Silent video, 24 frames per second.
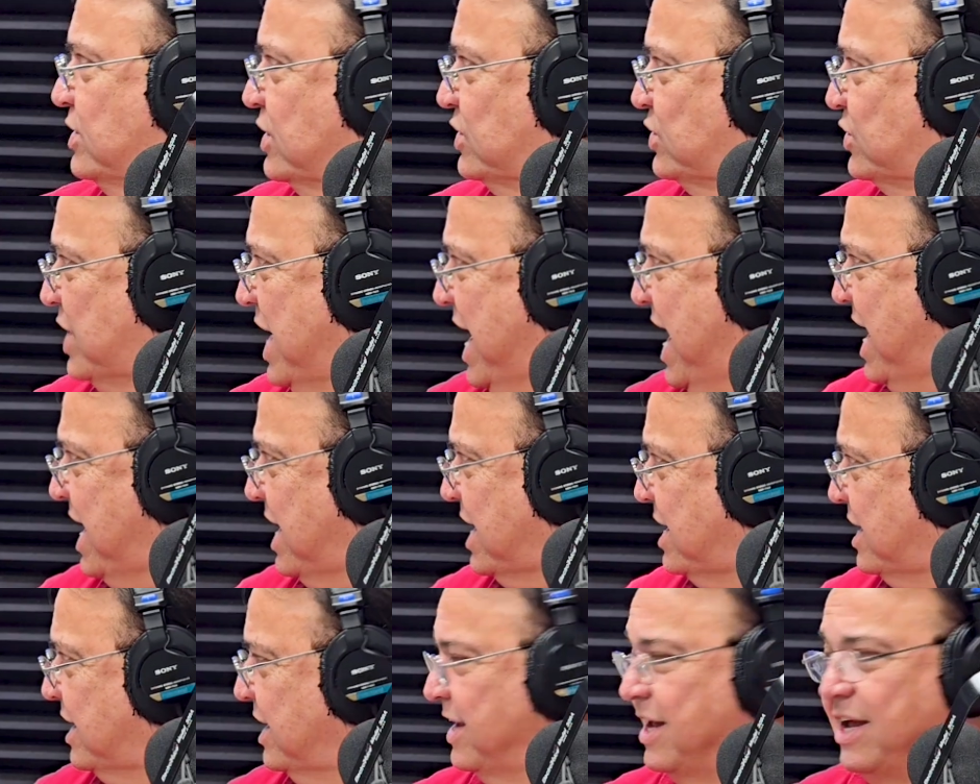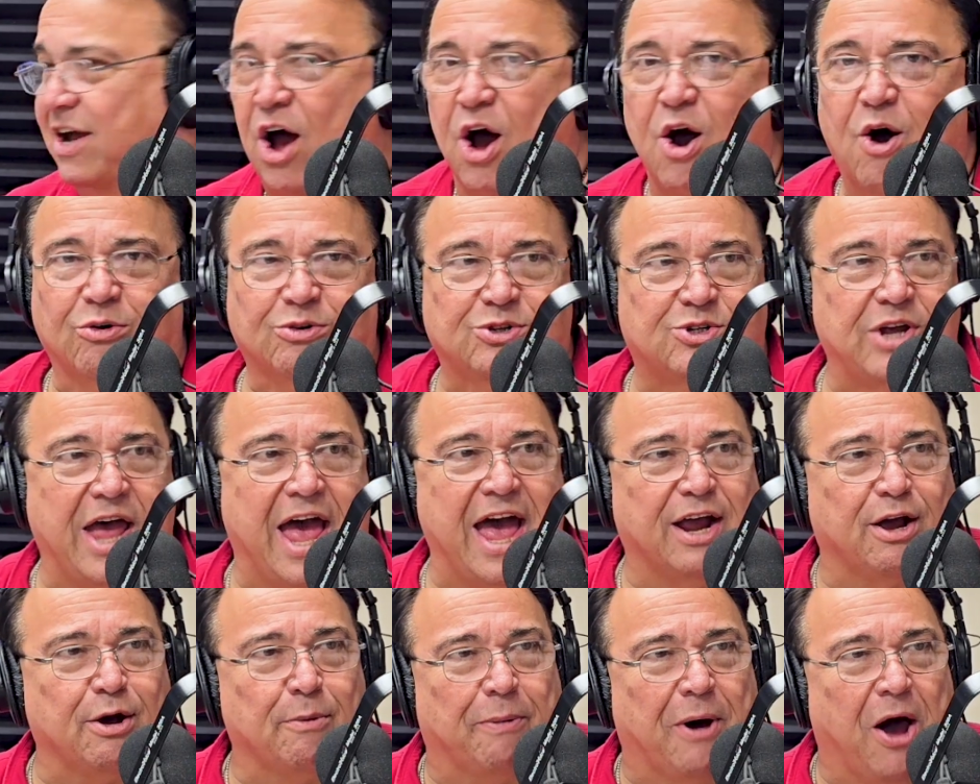it Zach? Oh,
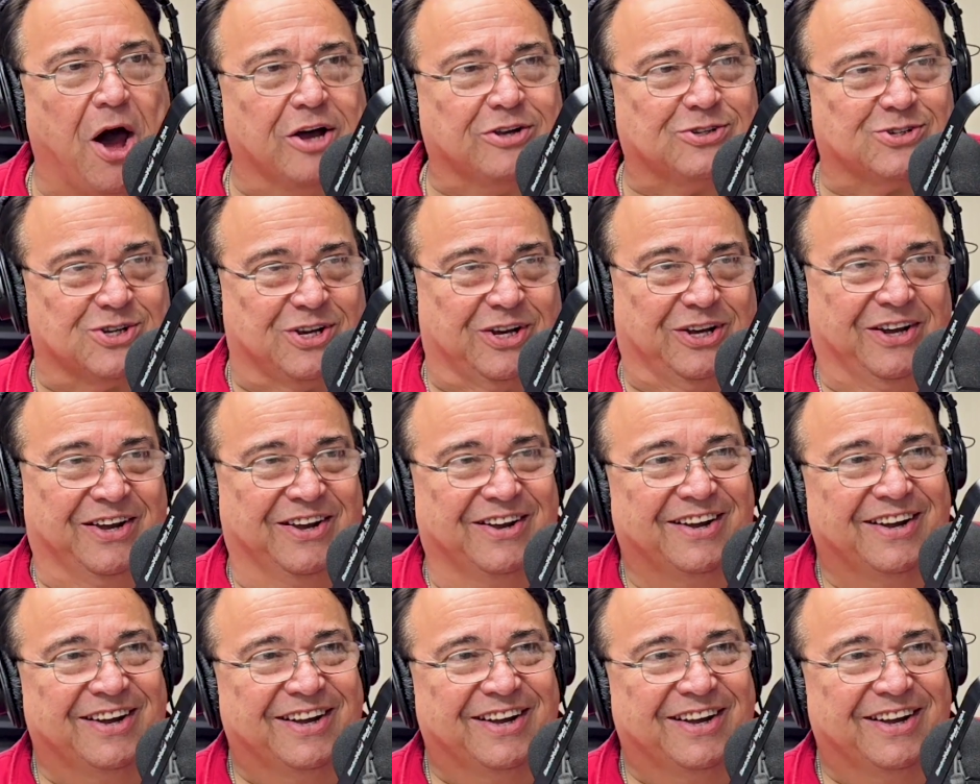Zach Obansky.